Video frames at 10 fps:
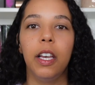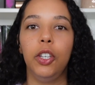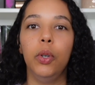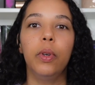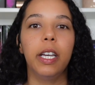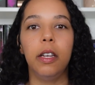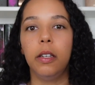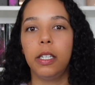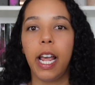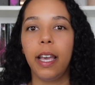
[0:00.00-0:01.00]
You
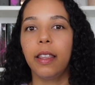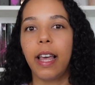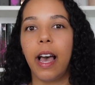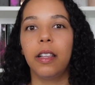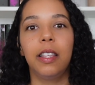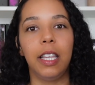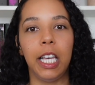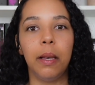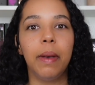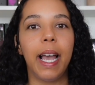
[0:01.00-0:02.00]
can take that
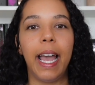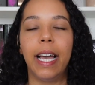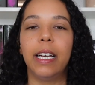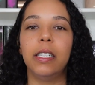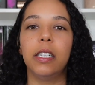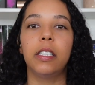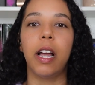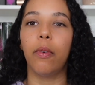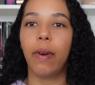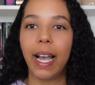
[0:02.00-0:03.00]
theme and
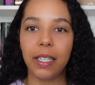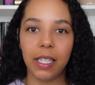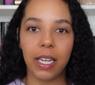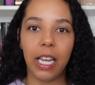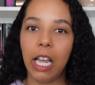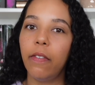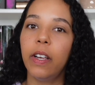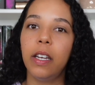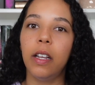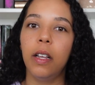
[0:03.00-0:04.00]
direct it
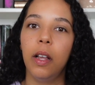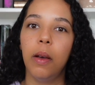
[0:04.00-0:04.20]
even